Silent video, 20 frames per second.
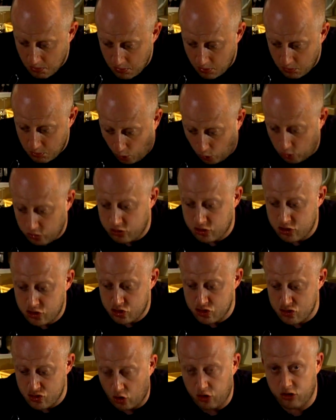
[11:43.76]

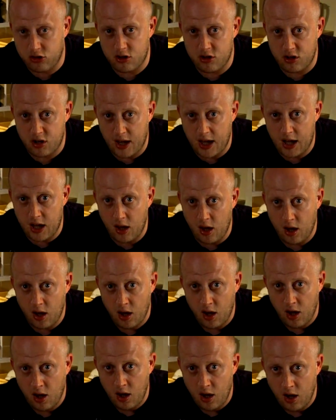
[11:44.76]
monstrosity
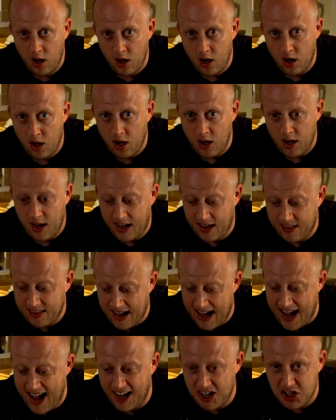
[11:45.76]
is
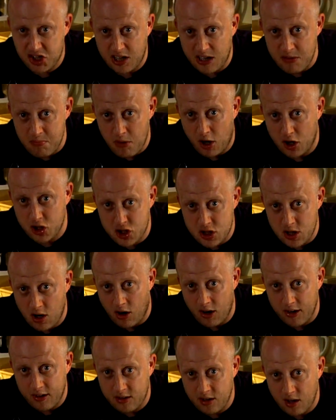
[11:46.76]
actually much
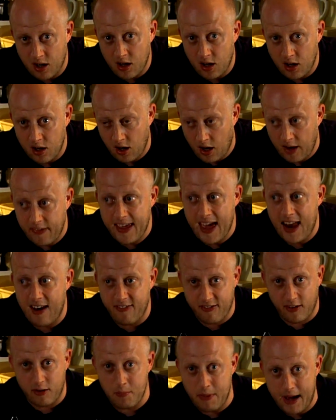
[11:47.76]
nicer. Like the
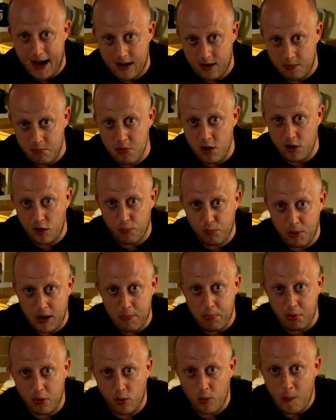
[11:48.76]
Elephant Man and most
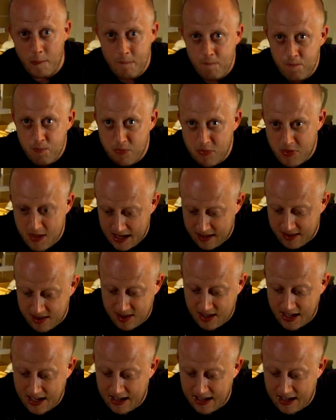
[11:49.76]
people, this